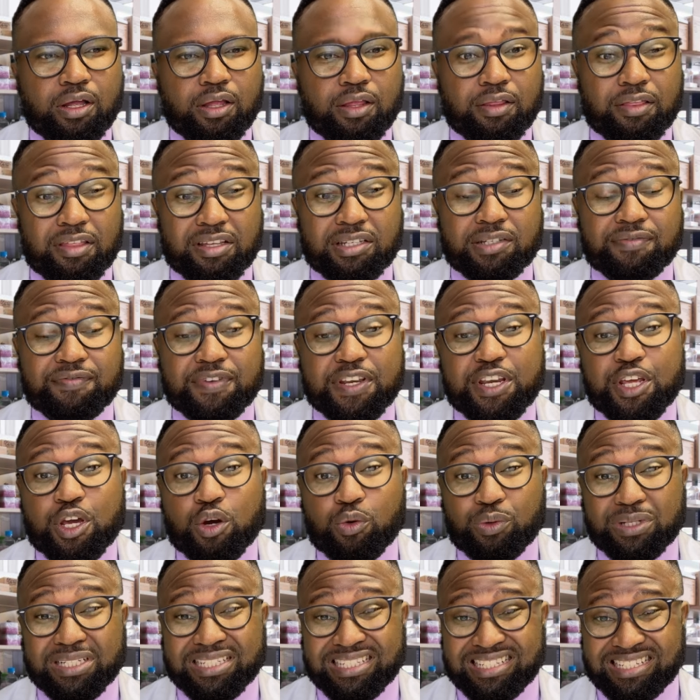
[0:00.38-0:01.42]
This
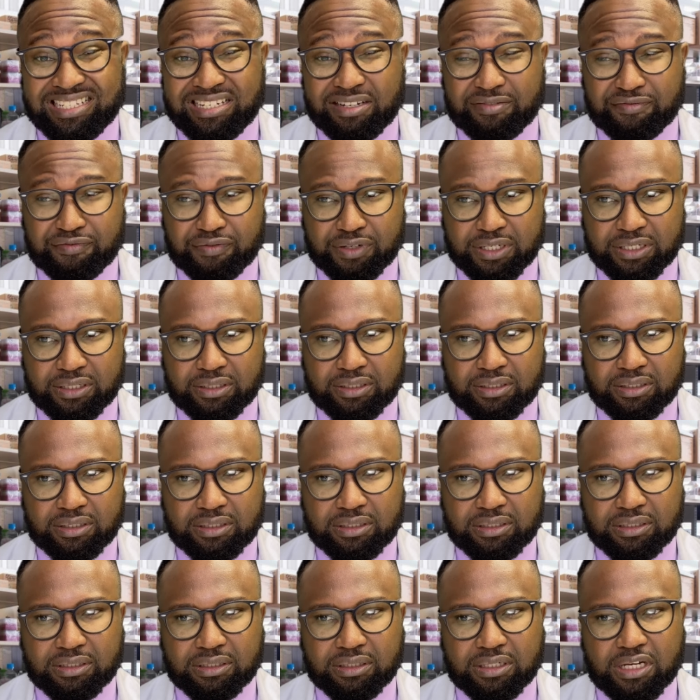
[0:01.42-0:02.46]
video is different.
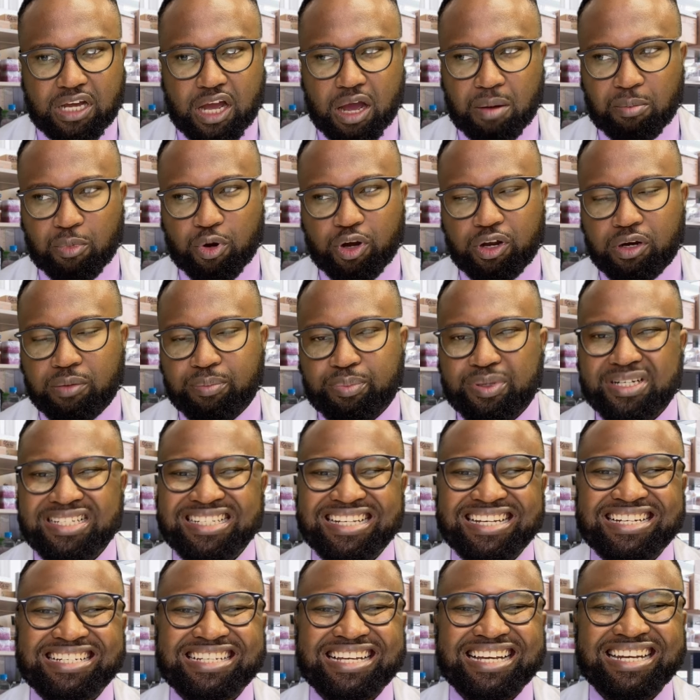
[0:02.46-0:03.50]
I'm going to
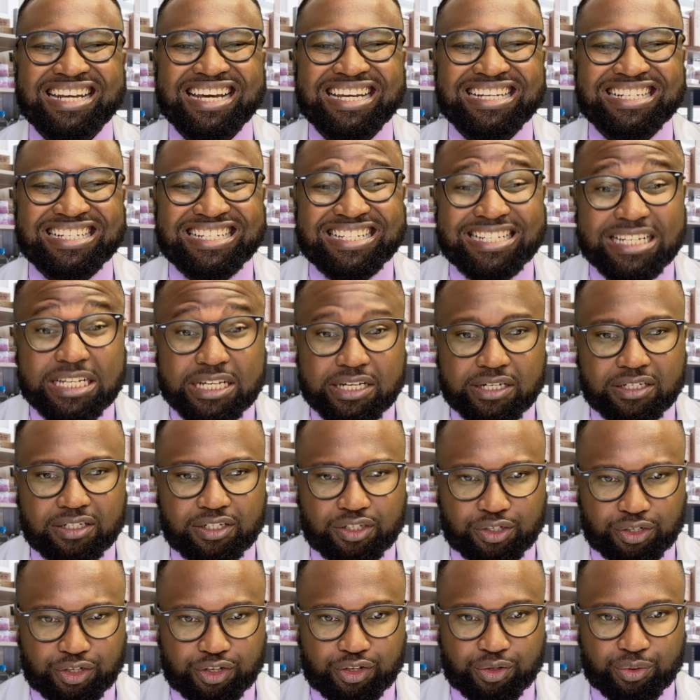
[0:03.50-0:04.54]
present an idea
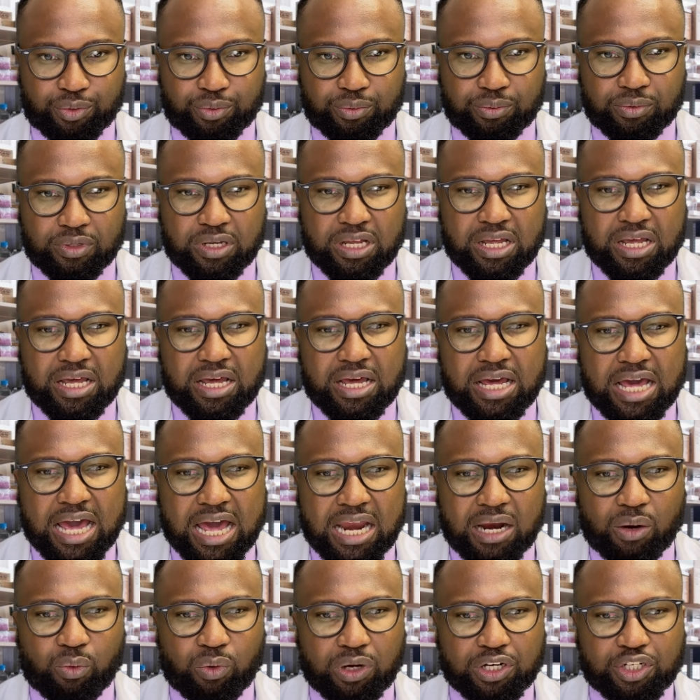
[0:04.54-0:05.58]
to you, and
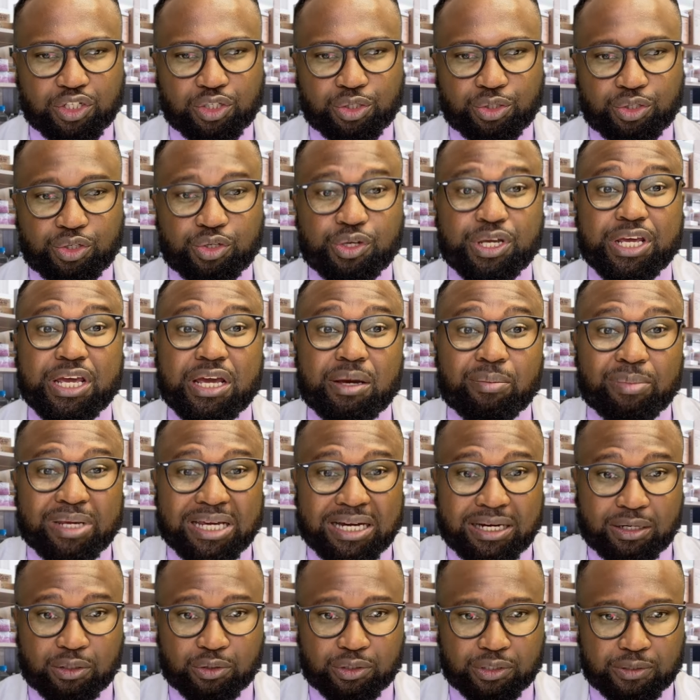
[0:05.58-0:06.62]
I want you to hear me
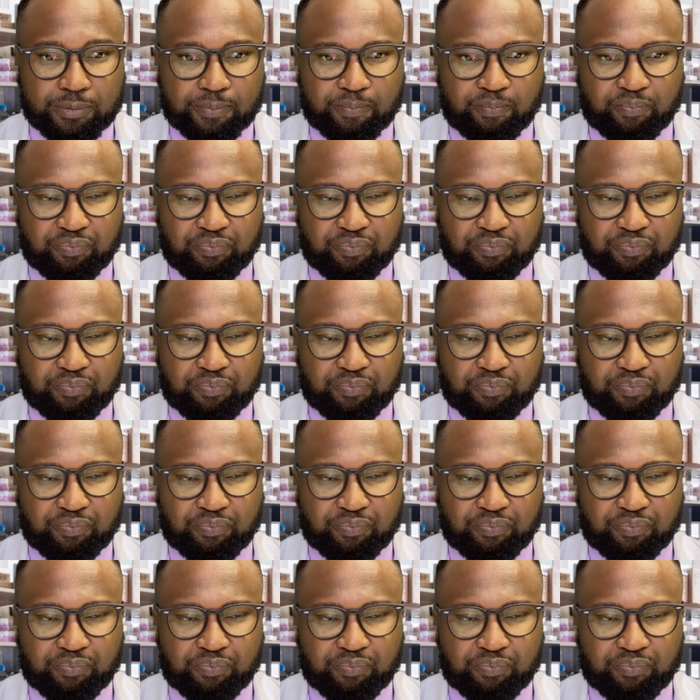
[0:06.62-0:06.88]
out.